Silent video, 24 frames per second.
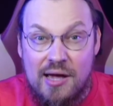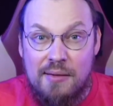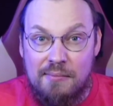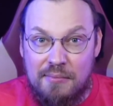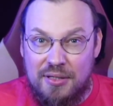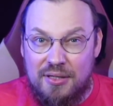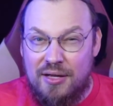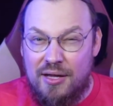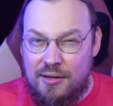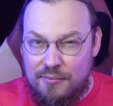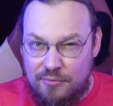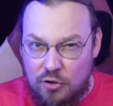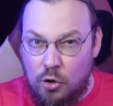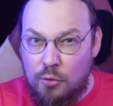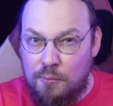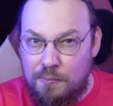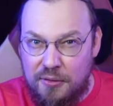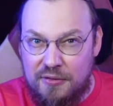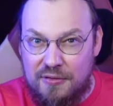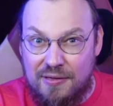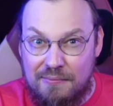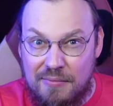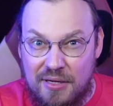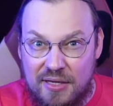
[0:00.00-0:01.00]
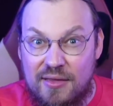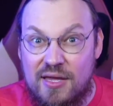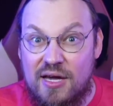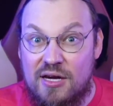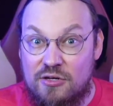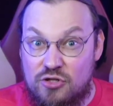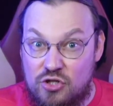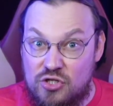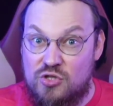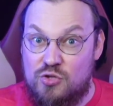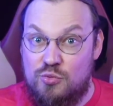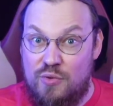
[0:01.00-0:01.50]
but don't put them in there,
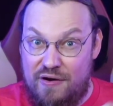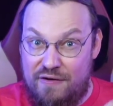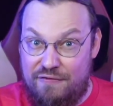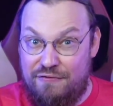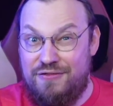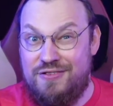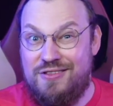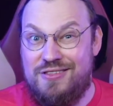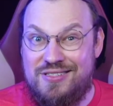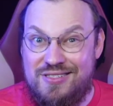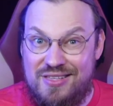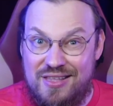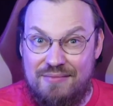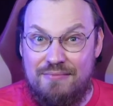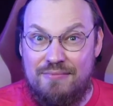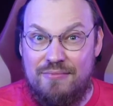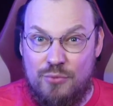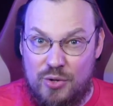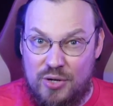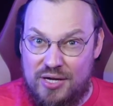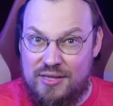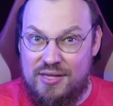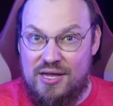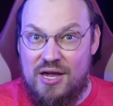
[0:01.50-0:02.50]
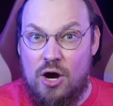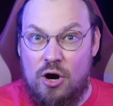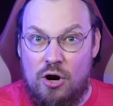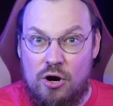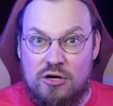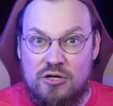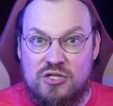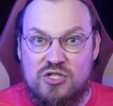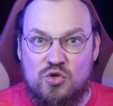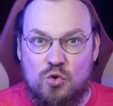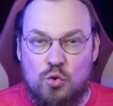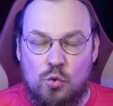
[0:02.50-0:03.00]
just reference them where they
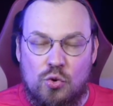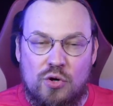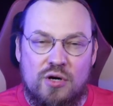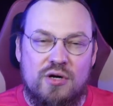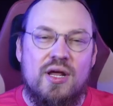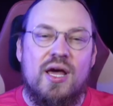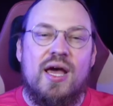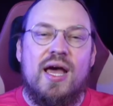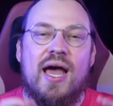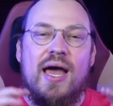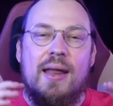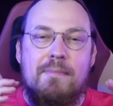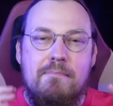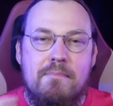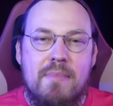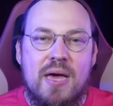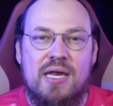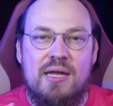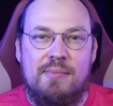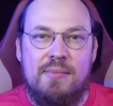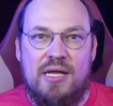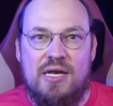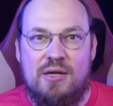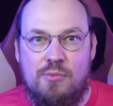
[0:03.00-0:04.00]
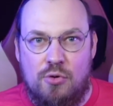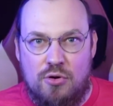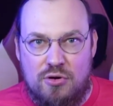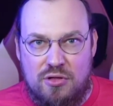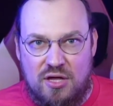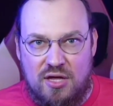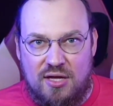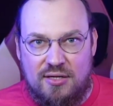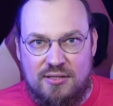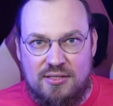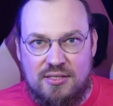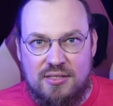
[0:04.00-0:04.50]
are stored, and many, many more
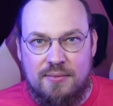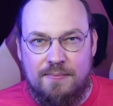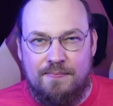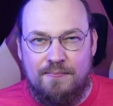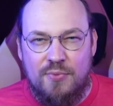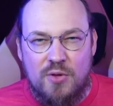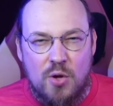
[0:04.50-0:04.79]
things.